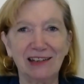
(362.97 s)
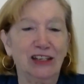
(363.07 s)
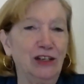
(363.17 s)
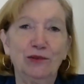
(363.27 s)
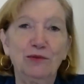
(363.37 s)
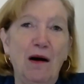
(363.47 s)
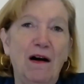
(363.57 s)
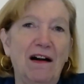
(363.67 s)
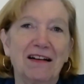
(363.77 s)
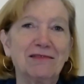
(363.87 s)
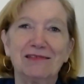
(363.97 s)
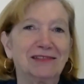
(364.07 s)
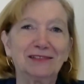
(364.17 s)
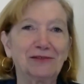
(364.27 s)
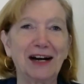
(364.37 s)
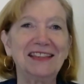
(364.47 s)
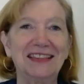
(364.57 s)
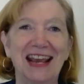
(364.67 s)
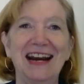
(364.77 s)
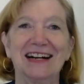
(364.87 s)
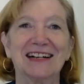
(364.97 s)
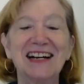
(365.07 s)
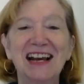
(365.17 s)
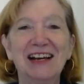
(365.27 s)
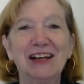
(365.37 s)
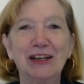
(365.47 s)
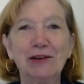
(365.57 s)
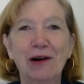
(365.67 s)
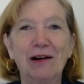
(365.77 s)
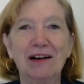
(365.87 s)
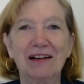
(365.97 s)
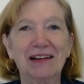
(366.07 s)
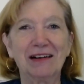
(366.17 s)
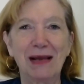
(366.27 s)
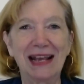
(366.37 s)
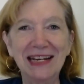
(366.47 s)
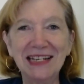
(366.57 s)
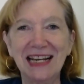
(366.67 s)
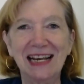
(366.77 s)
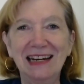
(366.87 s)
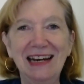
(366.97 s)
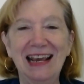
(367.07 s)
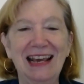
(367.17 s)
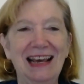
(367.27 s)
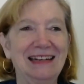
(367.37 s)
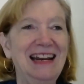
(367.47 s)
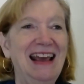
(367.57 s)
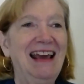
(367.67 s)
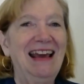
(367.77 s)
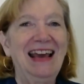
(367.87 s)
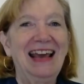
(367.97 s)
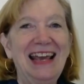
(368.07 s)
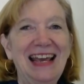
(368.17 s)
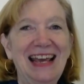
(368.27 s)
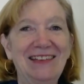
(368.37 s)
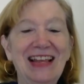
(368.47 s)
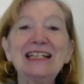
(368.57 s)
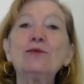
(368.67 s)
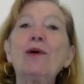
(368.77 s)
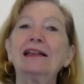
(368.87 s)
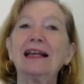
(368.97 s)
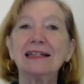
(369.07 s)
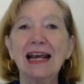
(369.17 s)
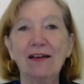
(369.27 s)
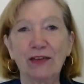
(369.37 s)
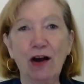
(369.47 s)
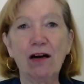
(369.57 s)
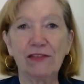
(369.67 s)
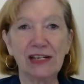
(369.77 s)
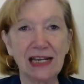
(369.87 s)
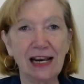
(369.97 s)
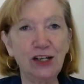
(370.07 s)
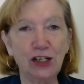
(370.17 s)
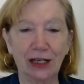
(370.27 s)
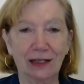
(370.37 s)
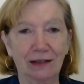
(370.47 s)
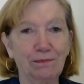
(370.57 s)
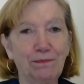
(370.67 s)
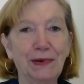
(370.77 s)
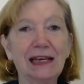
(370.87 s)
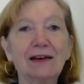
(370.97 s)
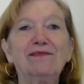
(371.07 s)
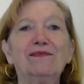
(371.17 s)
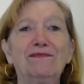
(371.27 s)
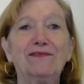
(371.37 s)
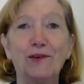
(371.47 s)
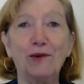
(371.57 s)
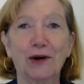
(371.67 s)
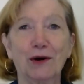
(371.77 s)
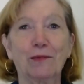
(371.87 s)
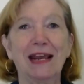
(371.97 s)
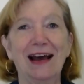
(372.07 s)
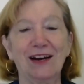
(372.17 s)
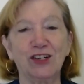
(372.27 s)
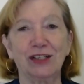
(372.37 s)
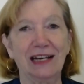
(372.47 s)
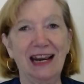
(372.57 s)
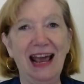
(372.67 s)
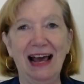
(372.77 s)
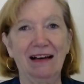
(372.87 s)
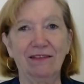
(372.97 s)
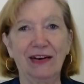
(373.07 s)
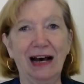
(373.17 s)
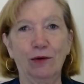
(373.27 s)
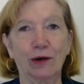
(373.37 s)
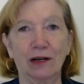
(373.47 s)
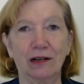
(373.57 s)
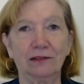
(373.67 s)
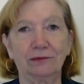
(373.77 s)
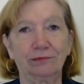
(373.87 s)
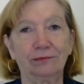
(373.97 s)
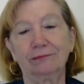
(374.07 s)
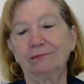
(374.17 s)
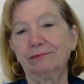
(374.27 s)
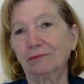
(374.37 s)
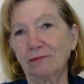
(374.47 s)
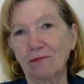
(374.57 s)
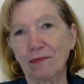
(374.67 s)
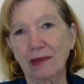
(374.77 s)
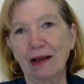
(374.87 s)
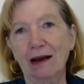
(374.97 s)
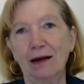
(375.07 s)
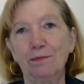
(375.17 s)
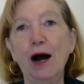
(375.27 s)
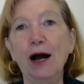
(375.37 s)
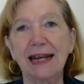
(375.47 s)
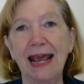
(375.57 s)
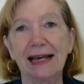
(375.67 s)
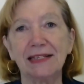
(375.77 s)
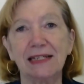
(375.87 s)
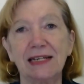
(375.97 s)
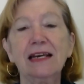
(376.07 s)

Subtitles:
you are right there. You are amazing. And that's why I like to have the conversation before we actually have our podcast,